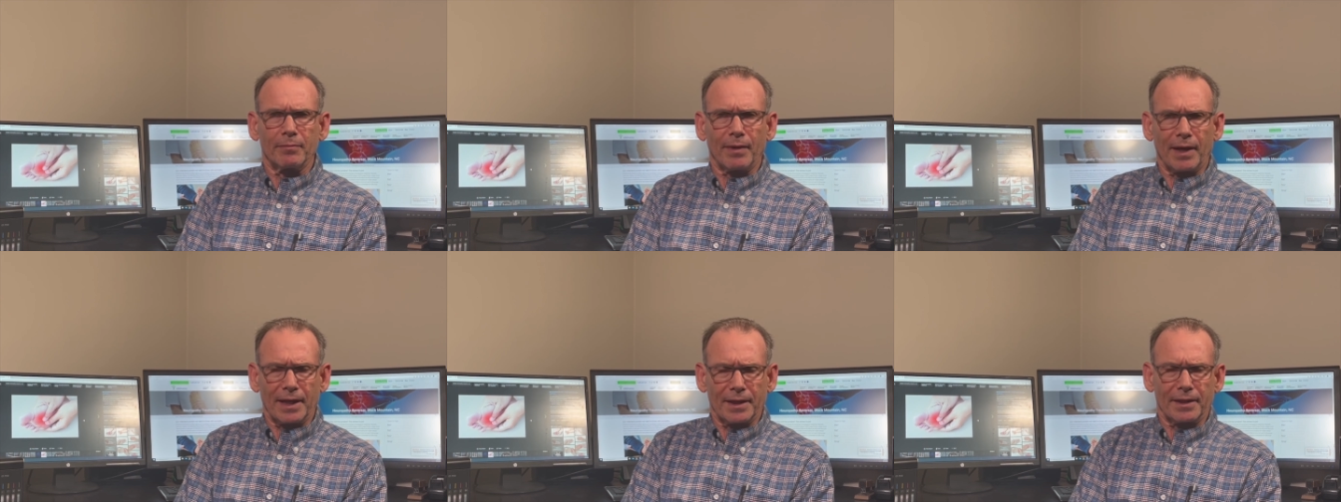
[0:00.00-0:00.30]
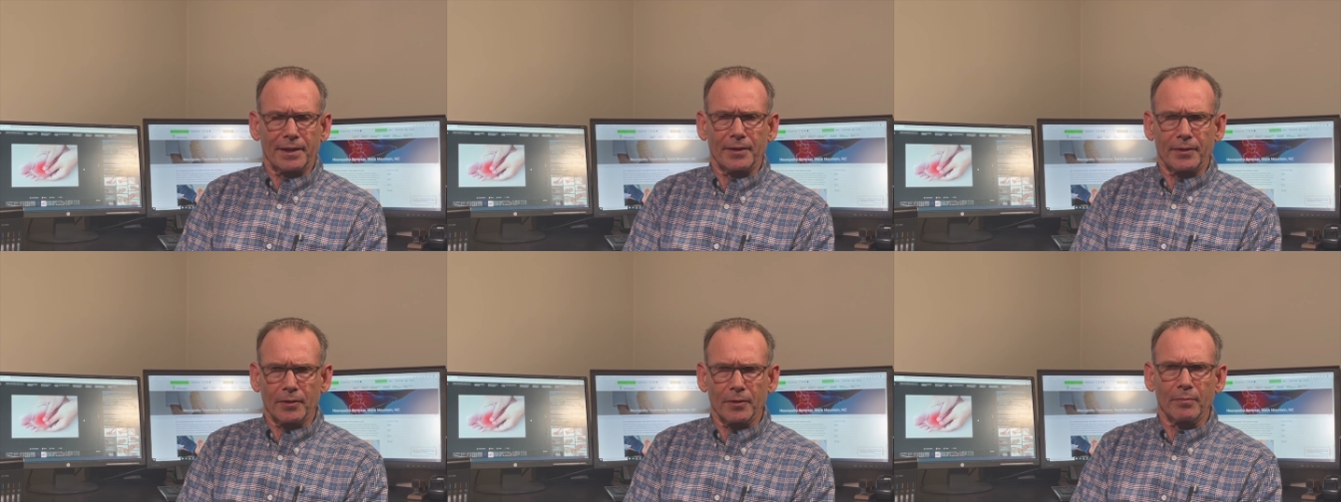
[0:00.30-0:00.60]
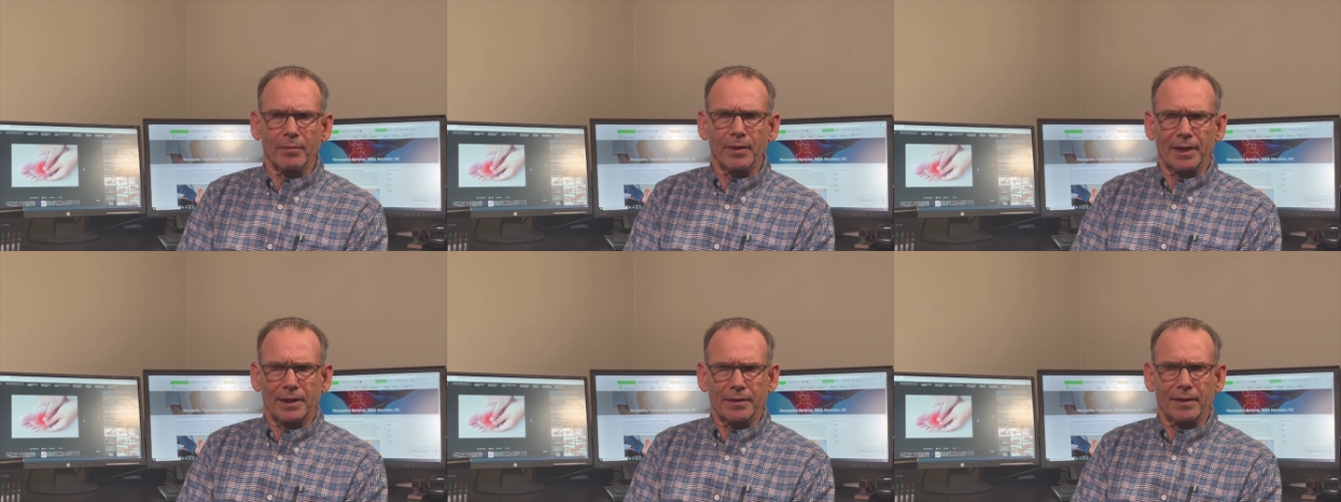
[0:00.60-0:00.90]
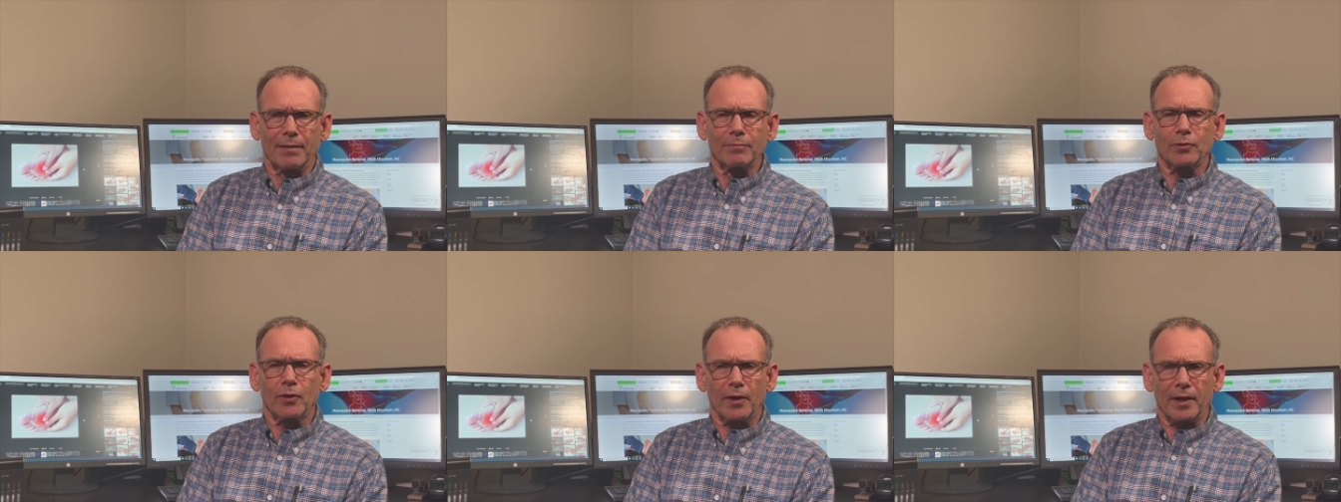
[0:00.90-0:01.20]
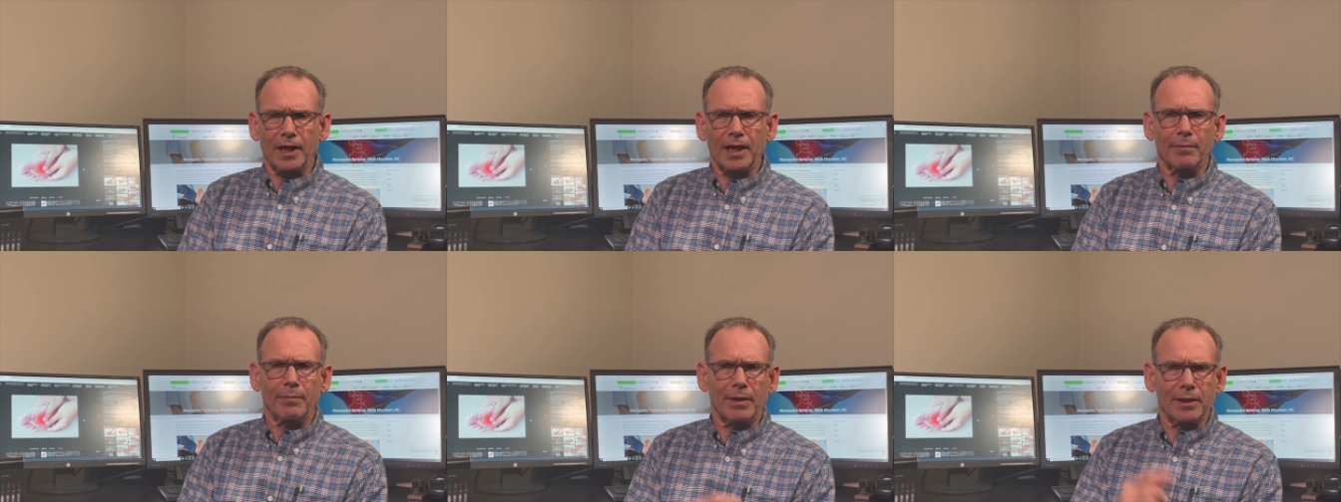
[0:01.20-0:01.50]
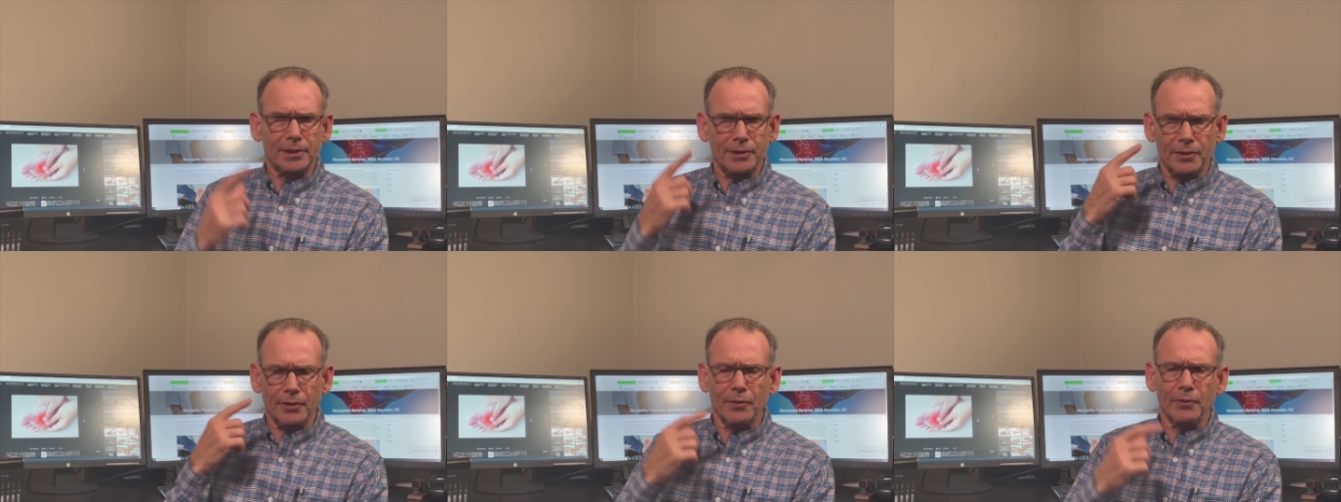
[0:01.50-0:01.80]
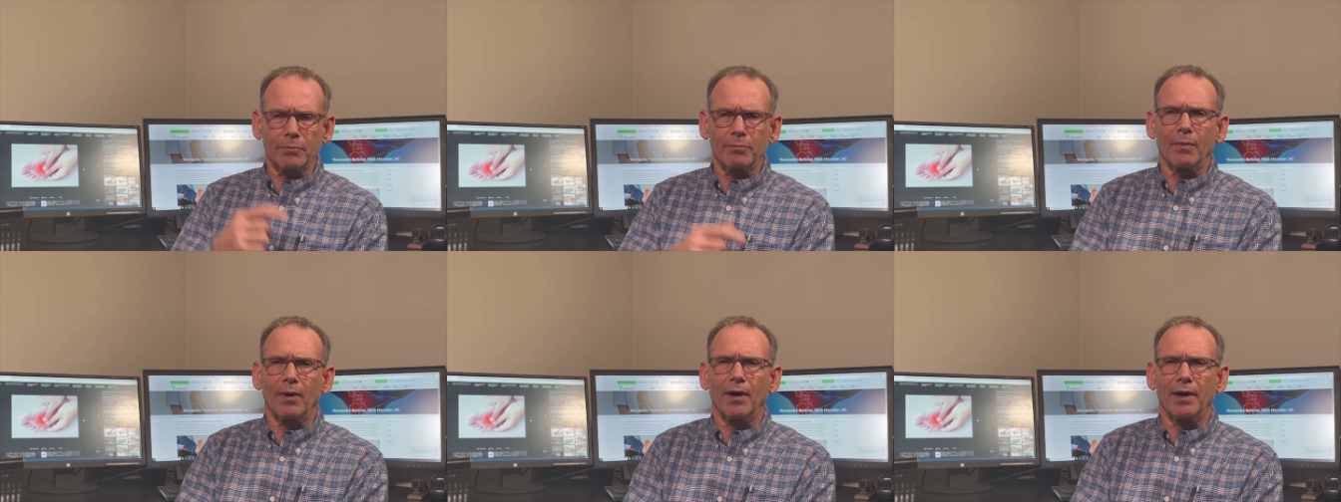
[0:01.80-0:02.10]
body heal better. I'm talking about your
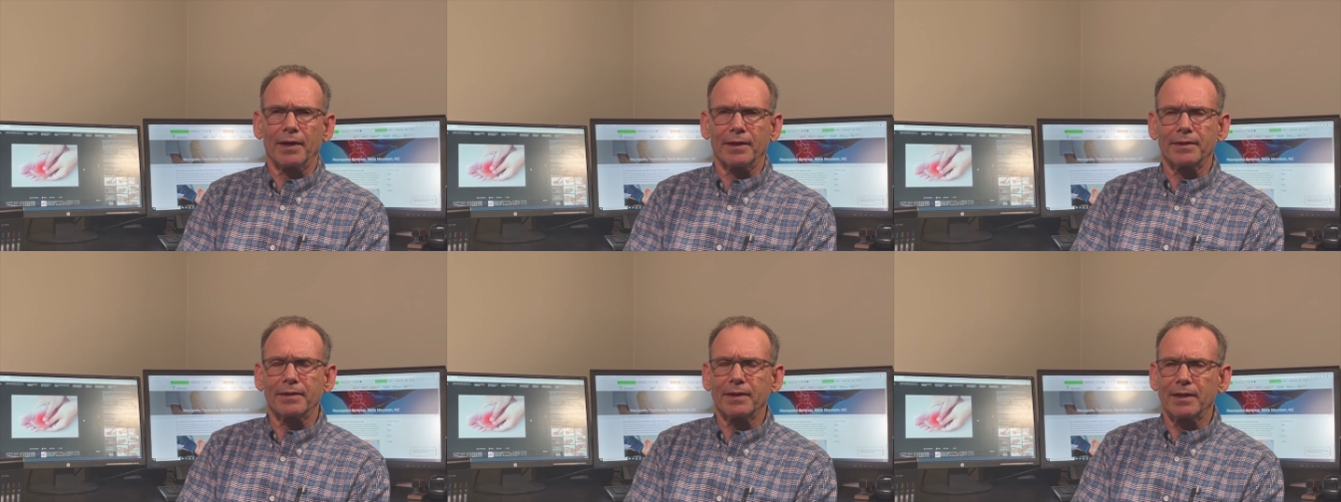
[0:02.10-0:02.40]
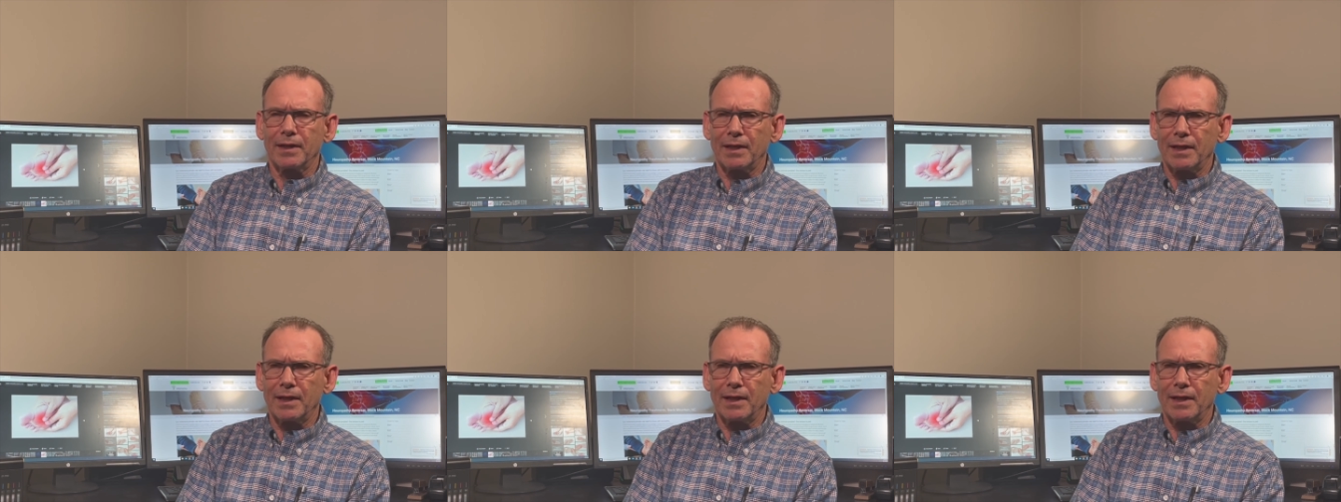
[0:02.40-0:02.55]
own mind.